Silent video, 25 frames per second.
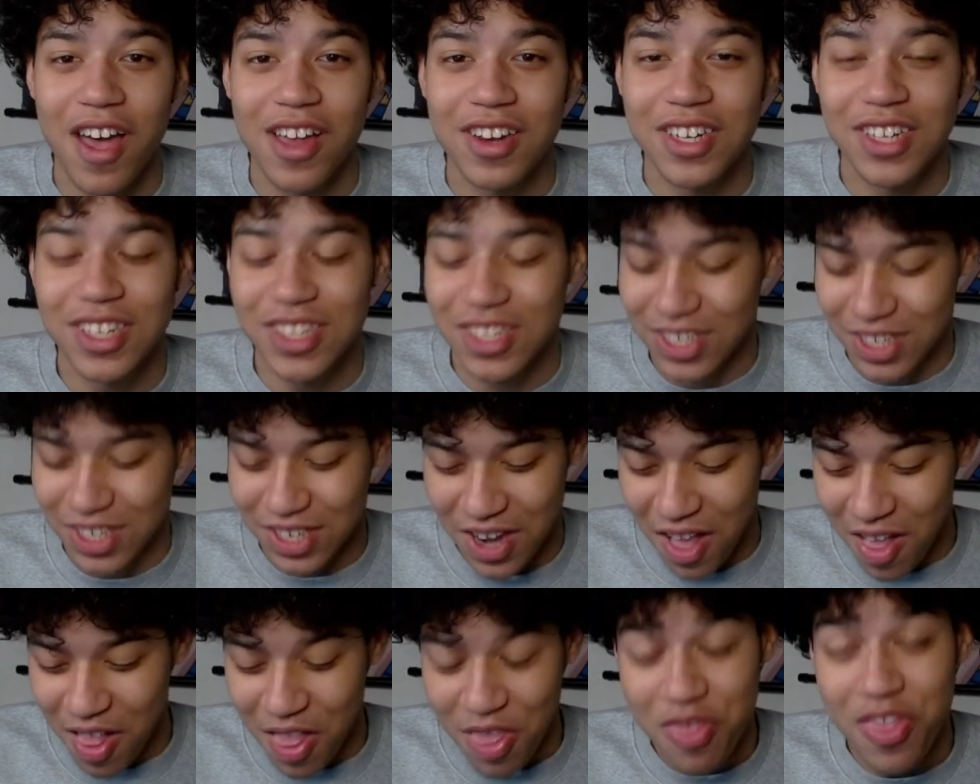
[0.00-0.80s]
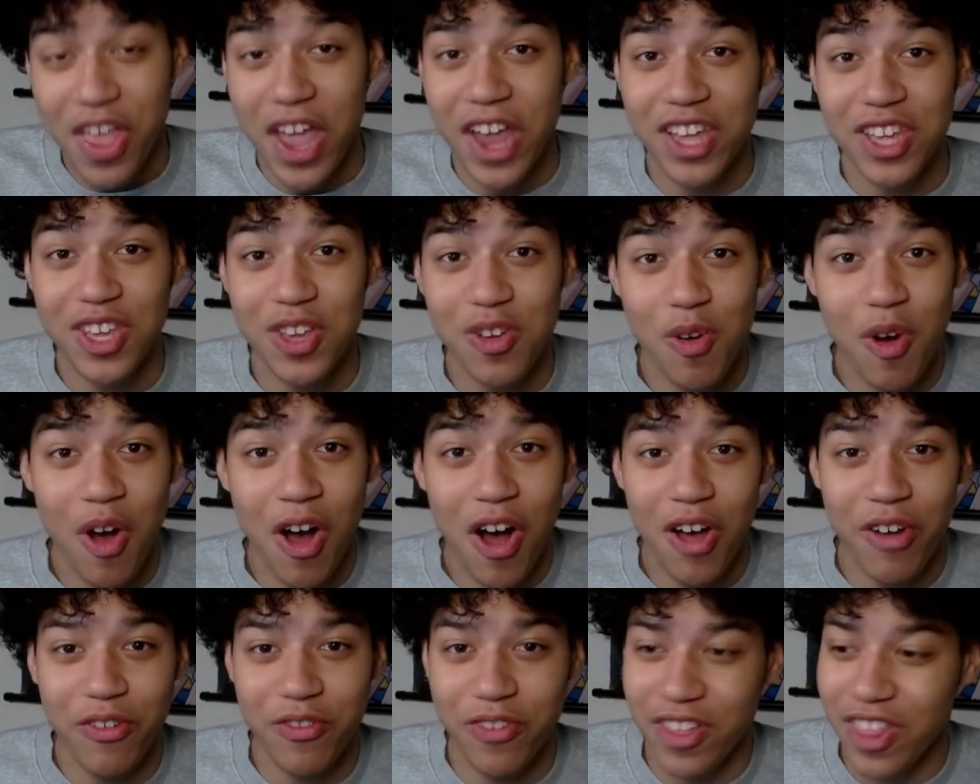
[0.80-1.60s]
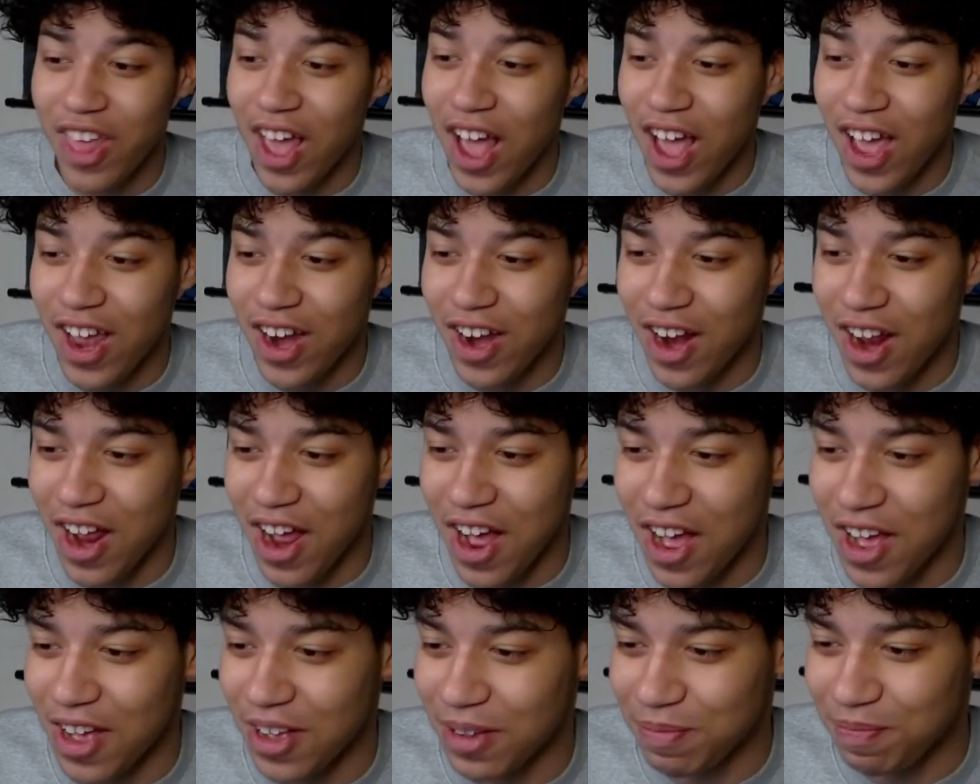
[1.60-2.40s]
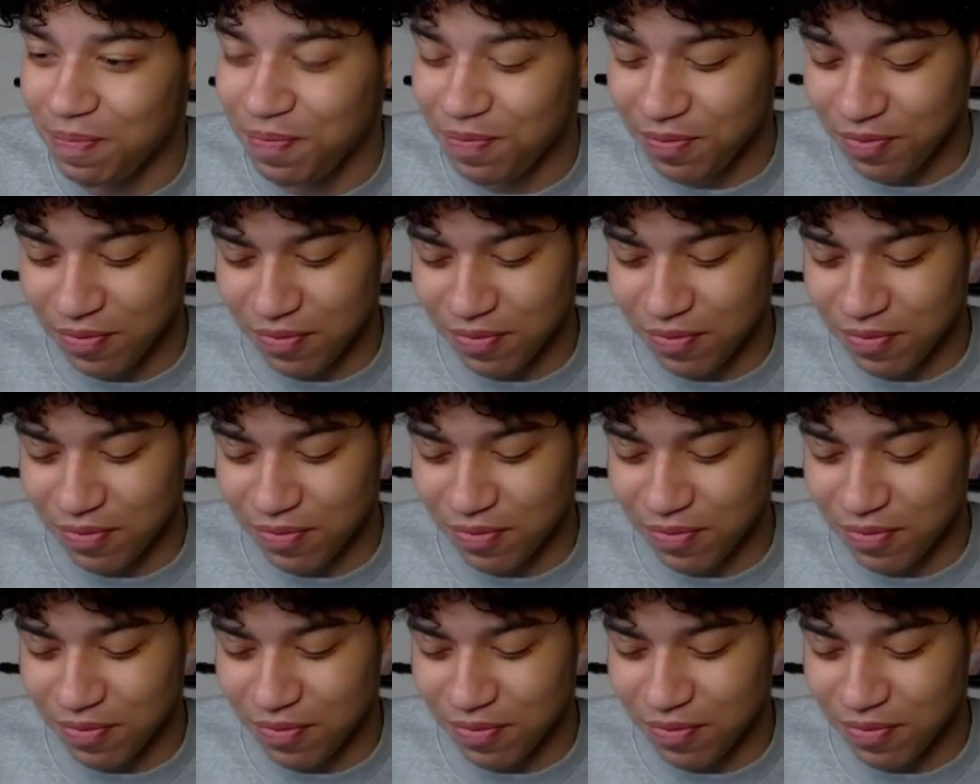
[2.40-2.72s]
just thank you all for that. Um,